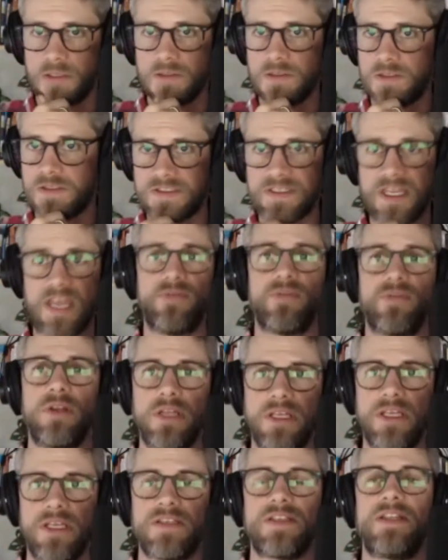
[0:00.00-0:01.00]

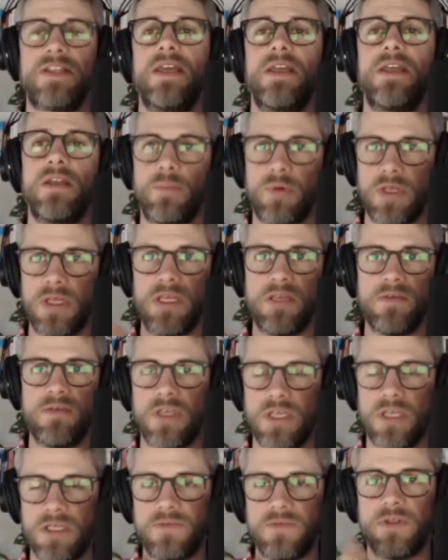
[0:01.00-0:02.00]
definitely as a leader, but
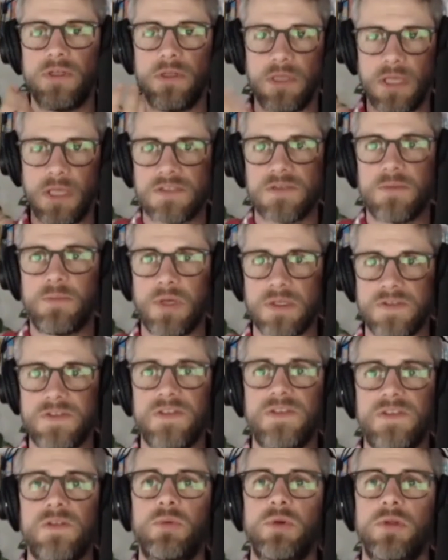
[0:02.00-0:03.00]
even as a
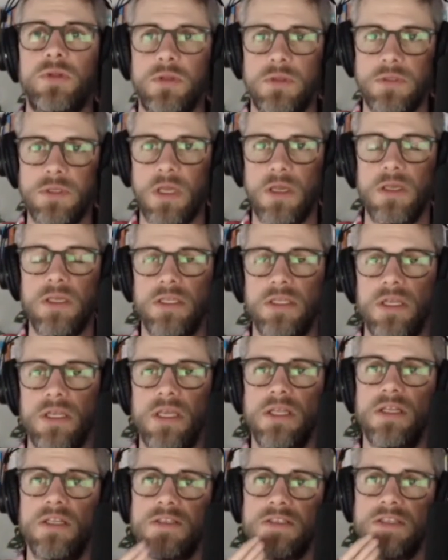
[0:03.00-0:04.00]
participant,
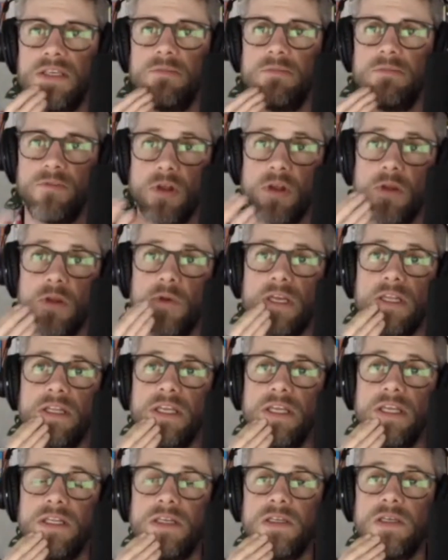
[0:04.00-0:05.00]
in a team following a
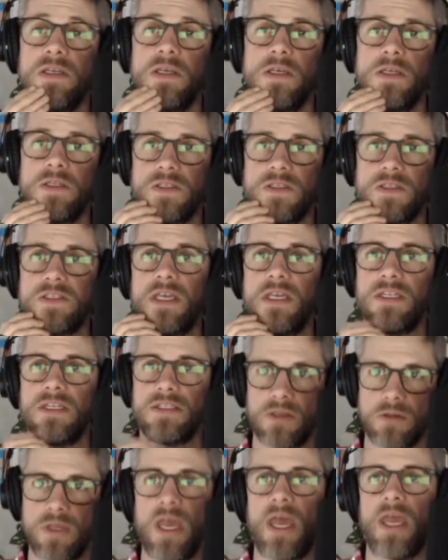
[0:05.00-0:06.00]
leader, to say, it's
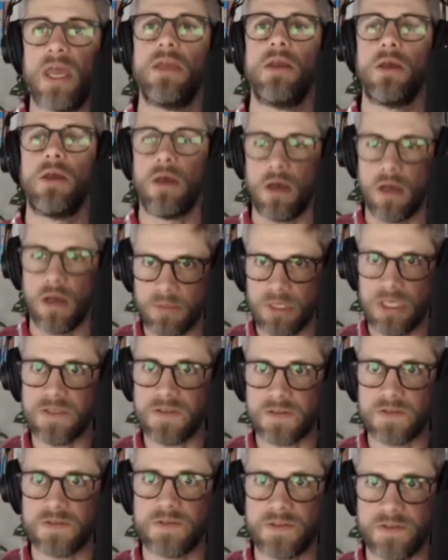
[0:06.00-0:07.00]
okay, I'm here
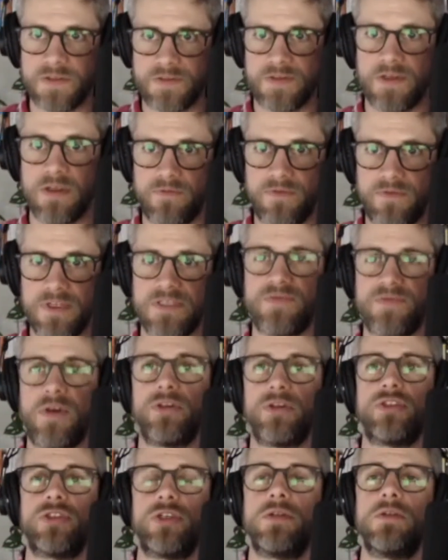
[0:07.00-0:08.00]
to serve this
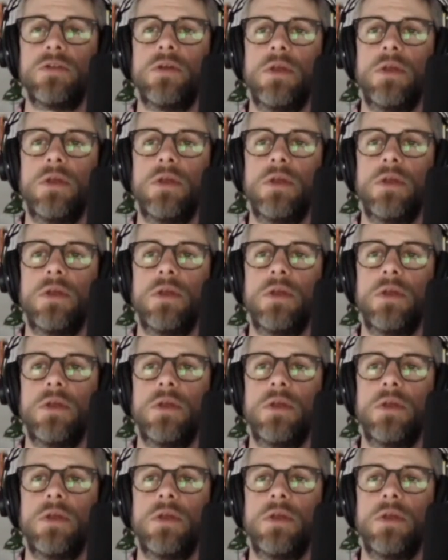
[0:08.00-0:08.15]
function.